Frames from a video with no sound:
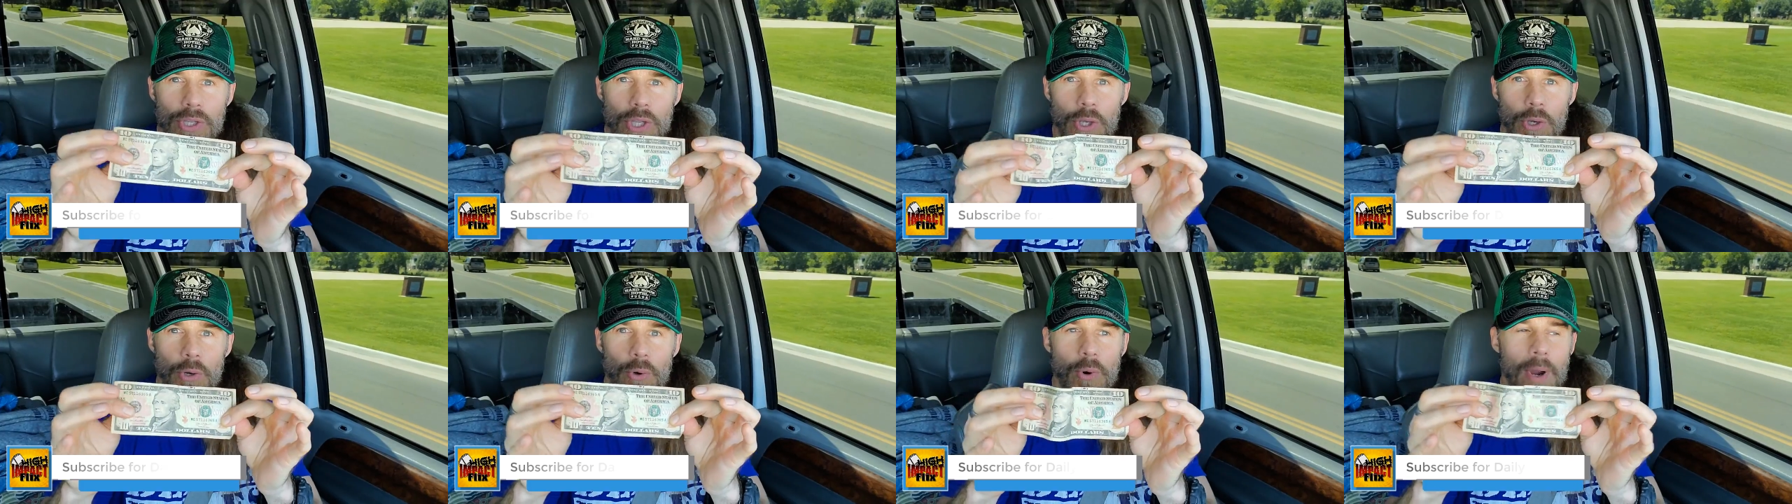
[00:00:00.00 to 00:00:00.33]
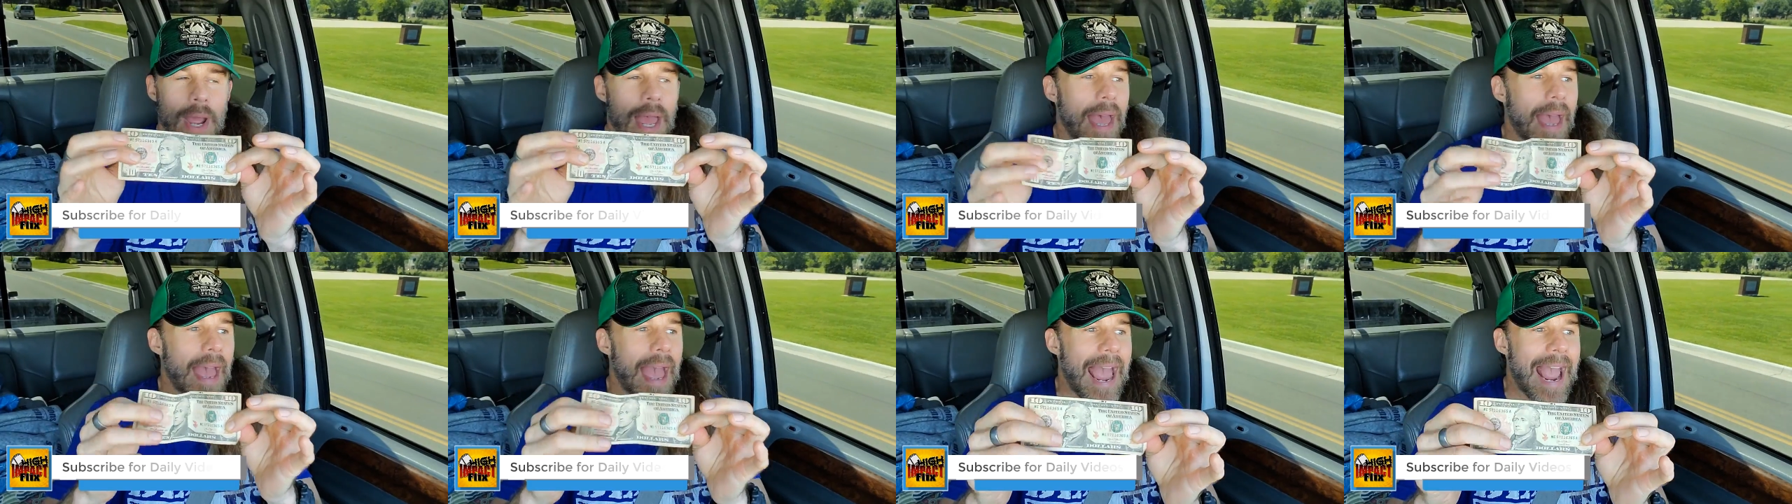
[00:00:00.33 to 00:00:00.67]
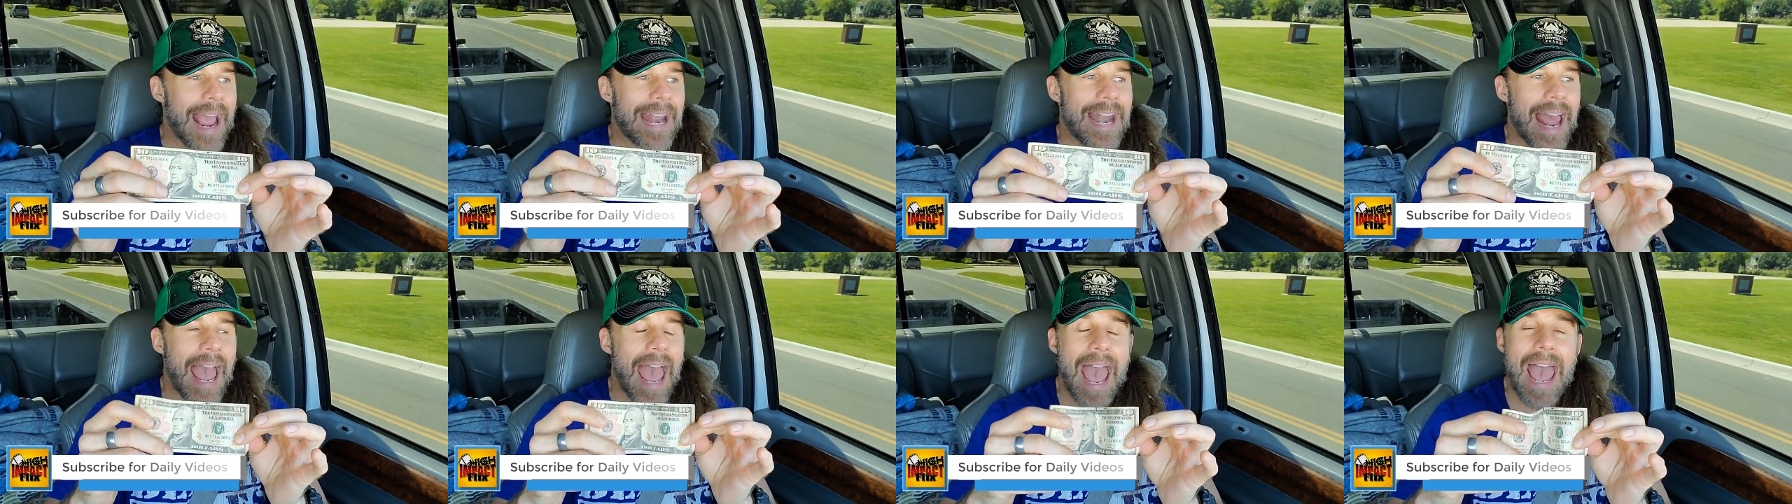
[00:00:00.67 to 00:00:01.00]
you
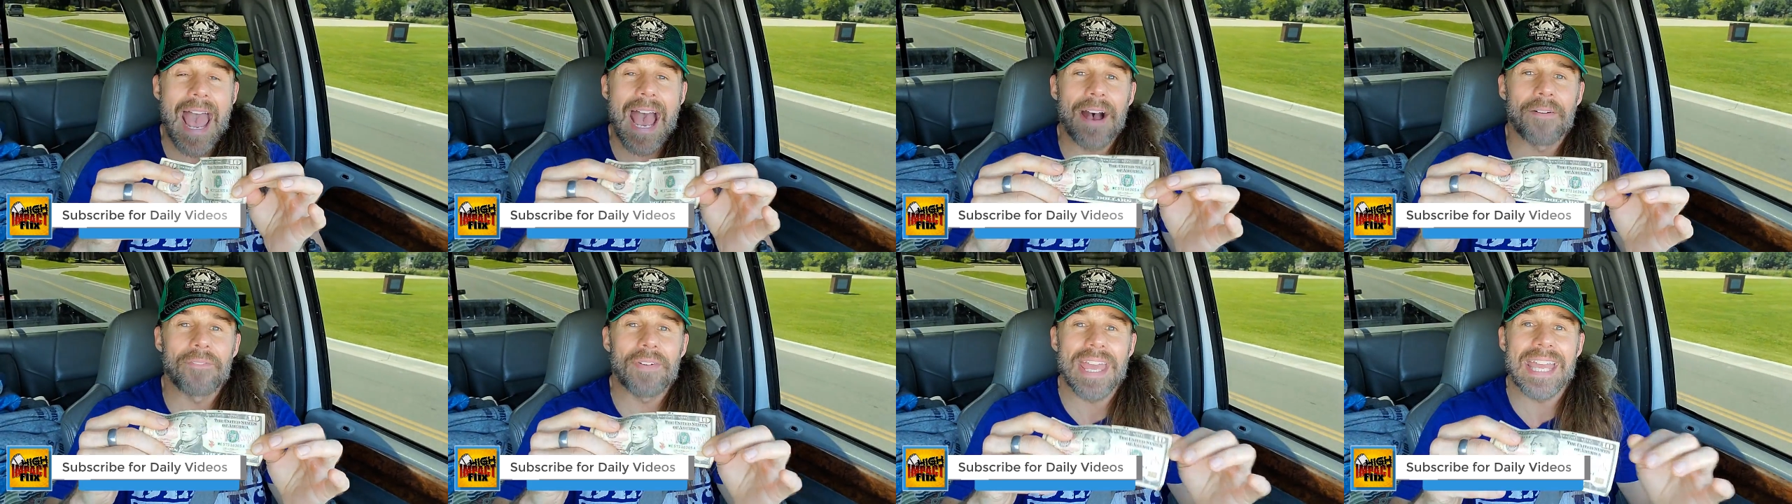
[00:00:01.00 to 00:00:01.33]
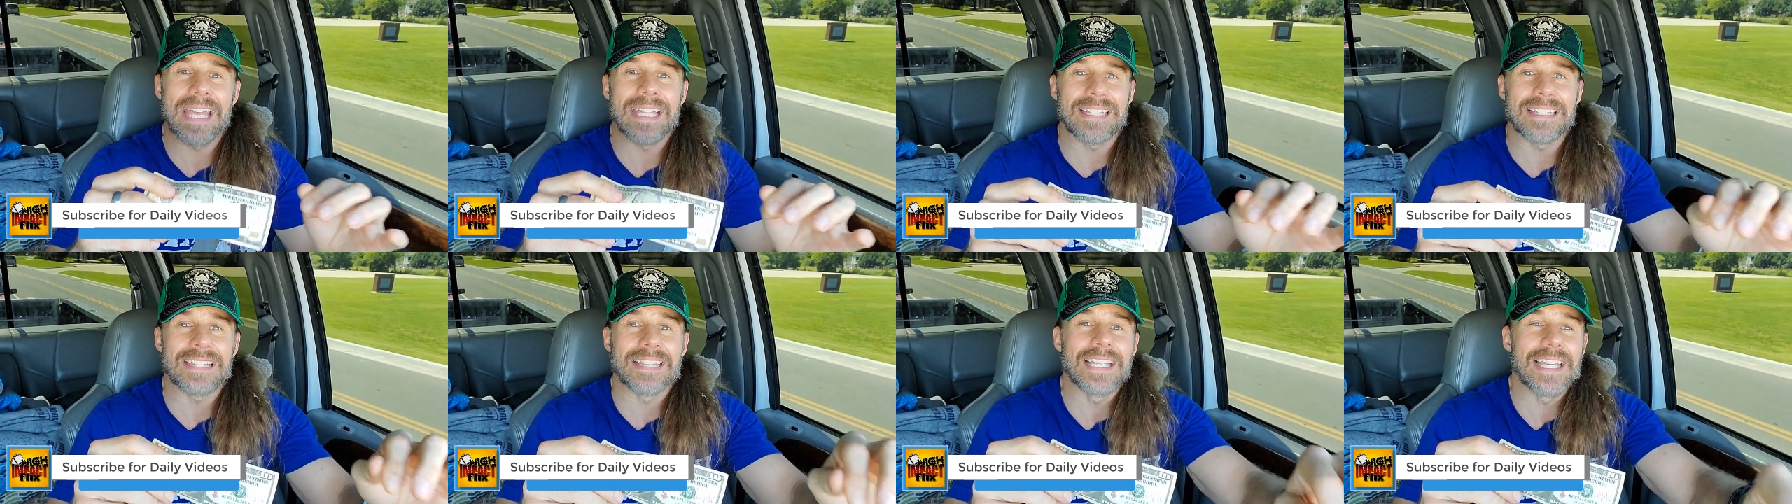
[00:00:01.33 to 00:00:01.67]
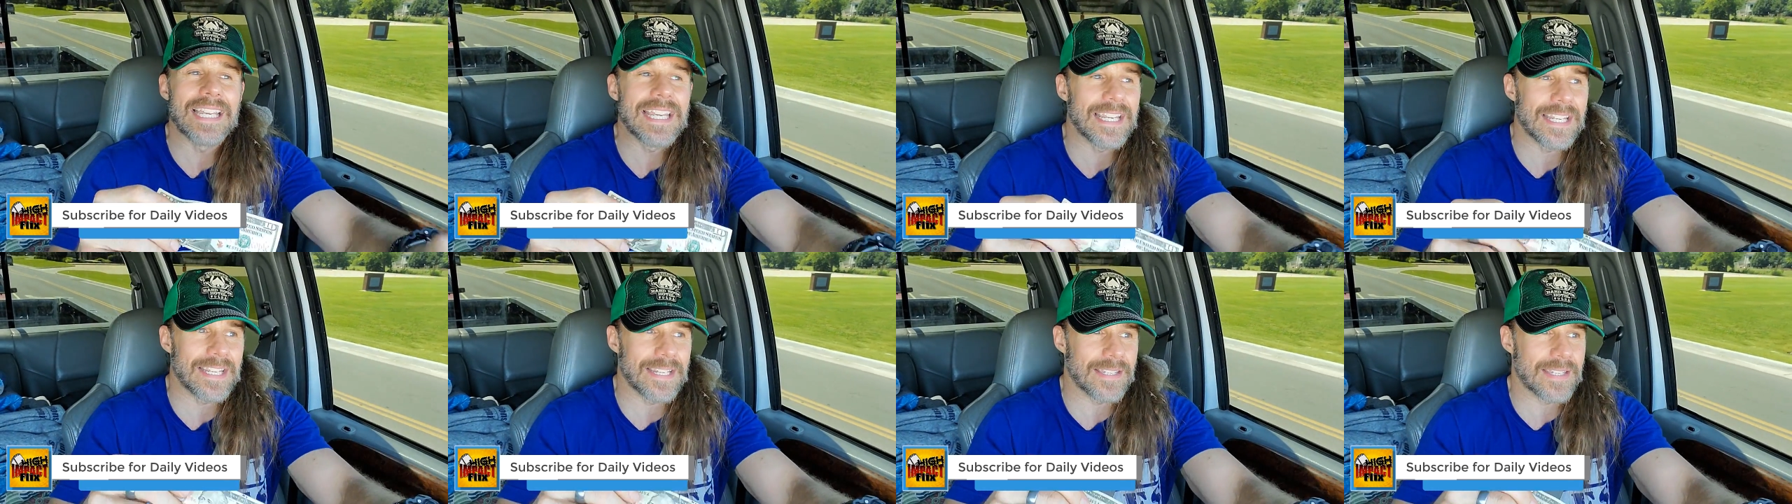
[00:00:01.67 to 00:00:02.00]
and have at
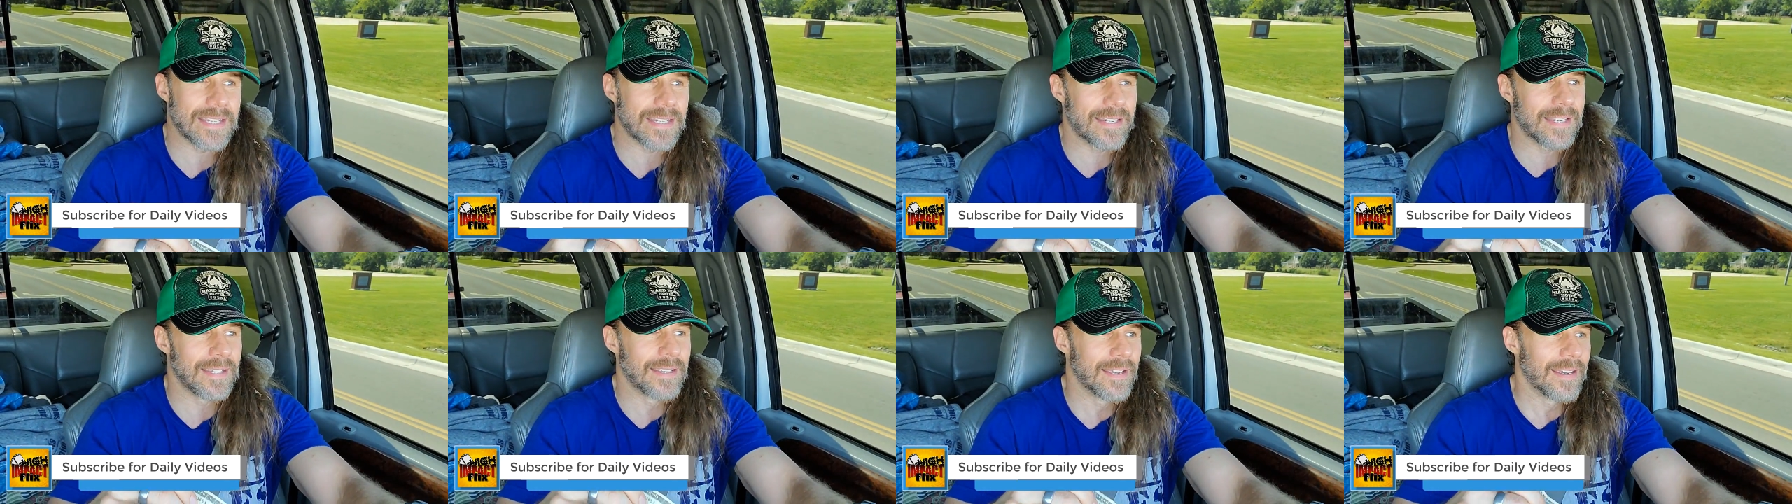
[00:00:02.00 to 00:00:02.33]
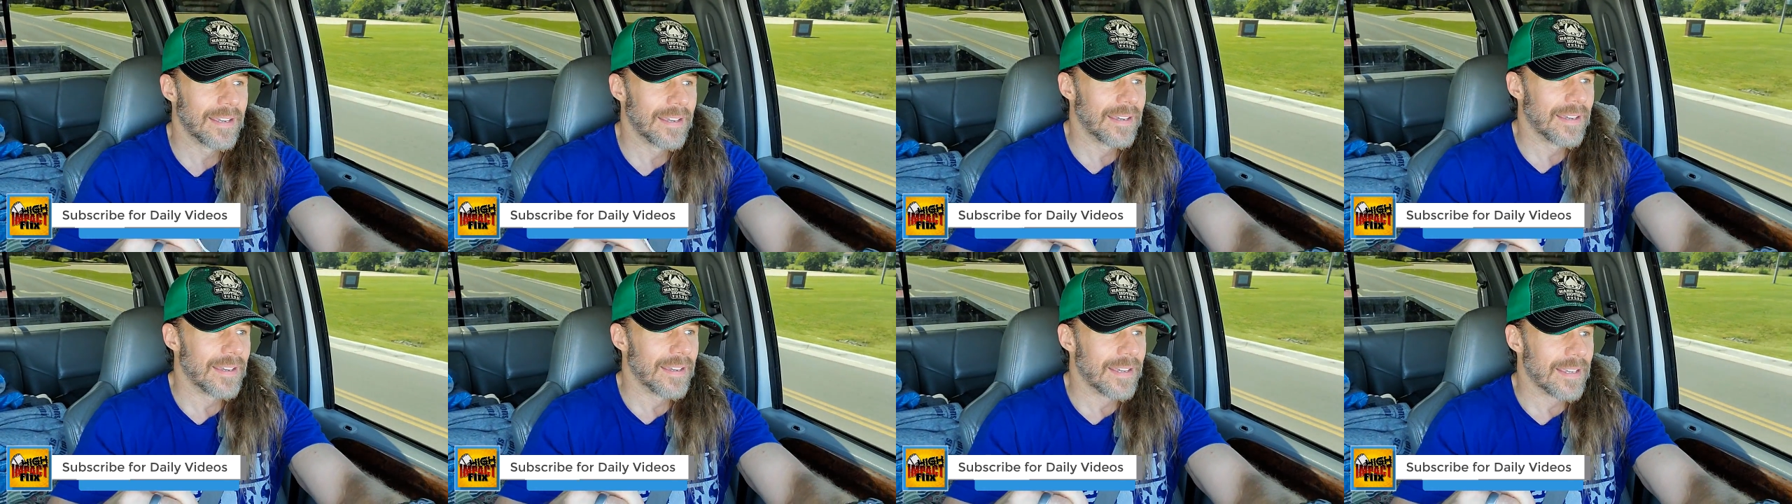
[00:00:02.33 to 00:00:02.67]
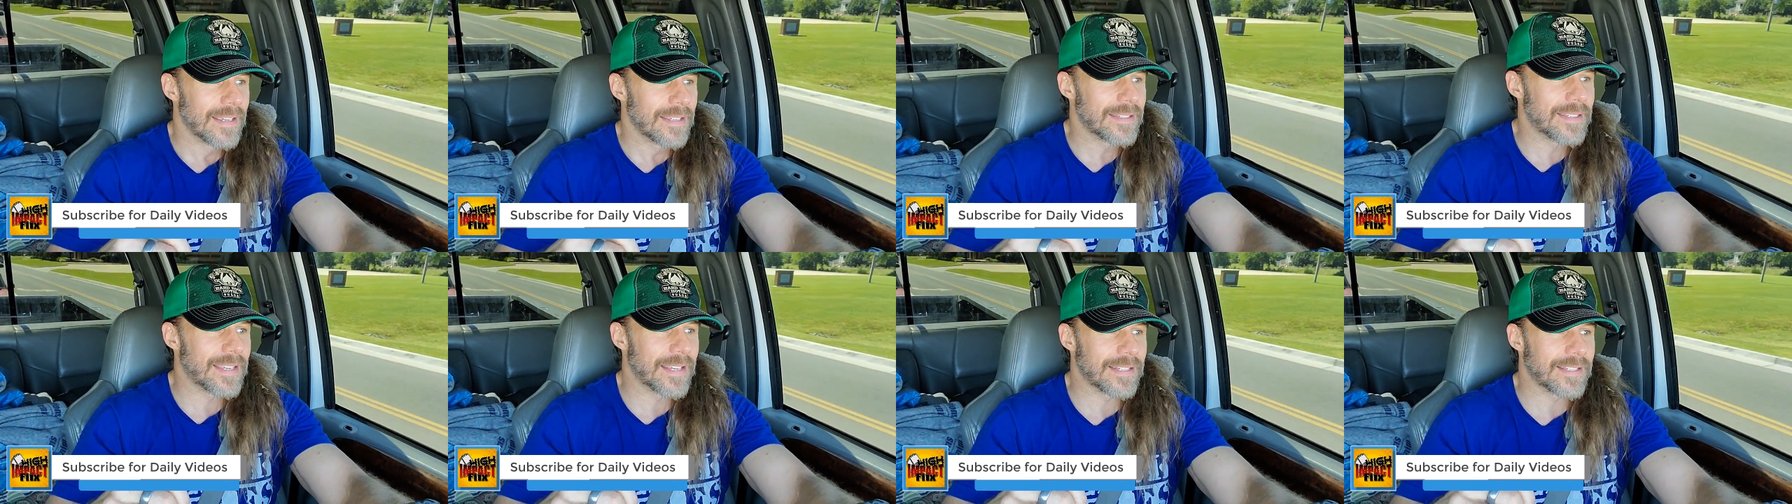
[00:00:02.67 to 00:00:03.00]
least
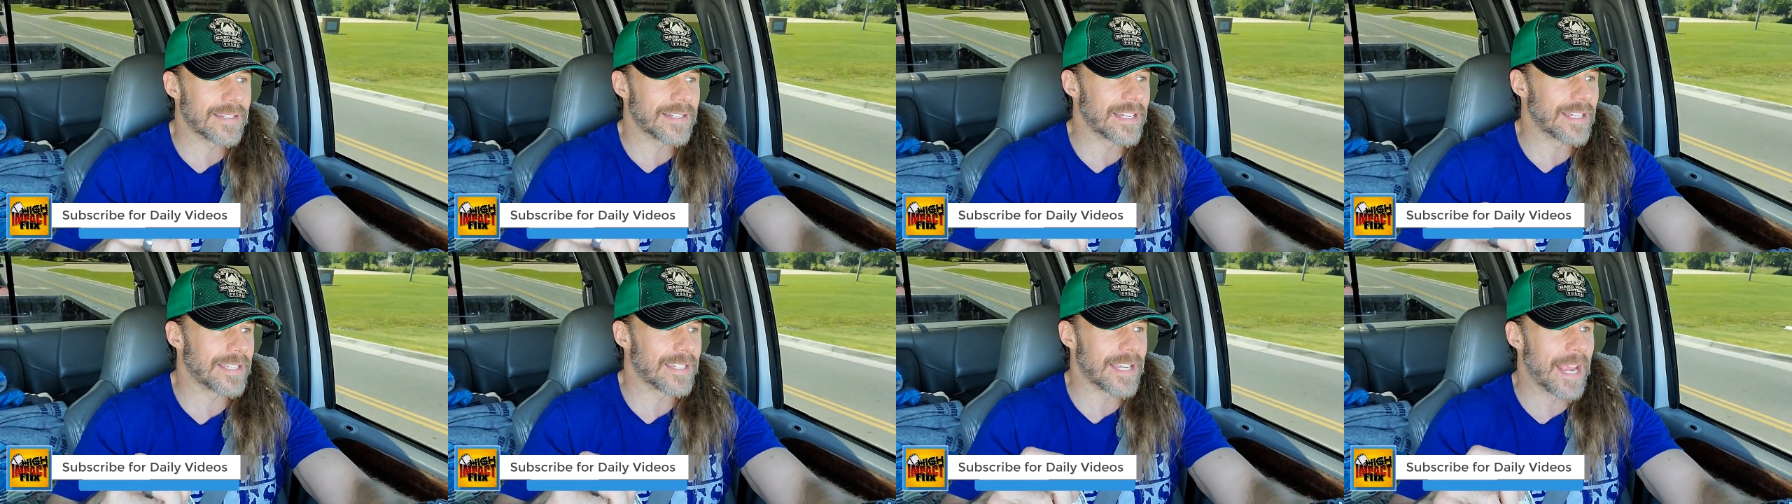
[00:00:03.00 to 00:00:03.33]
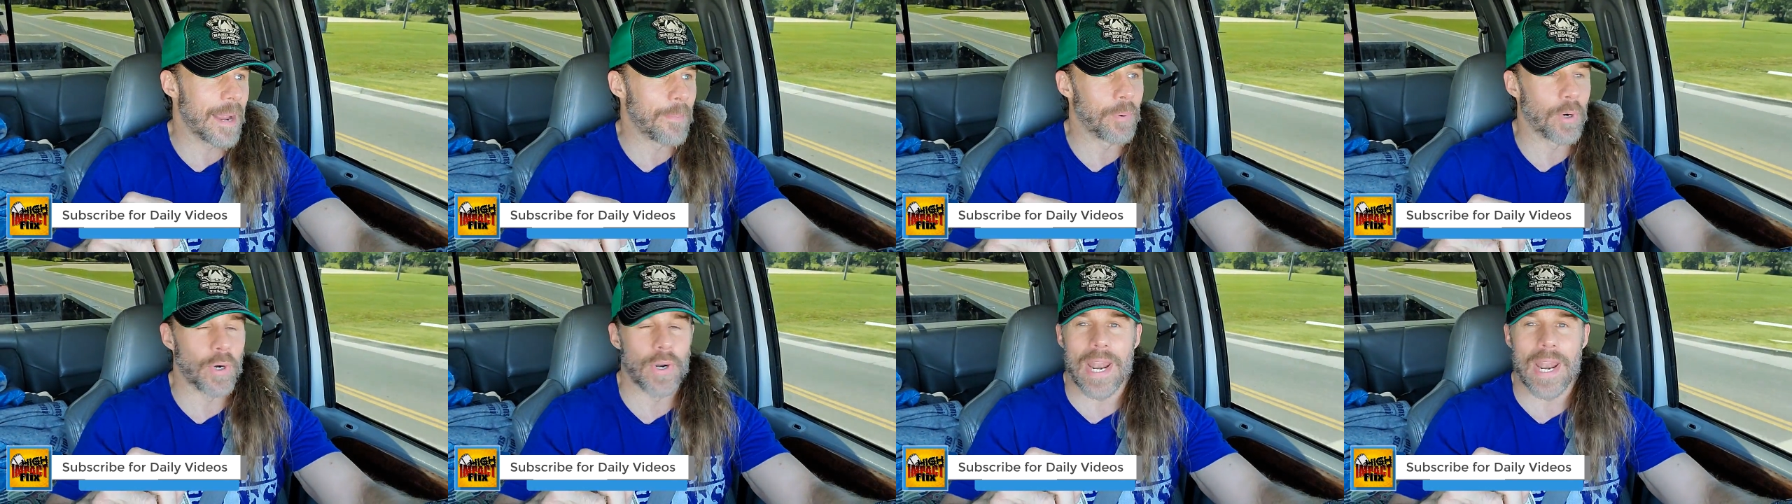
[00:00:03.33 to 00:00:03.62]
since December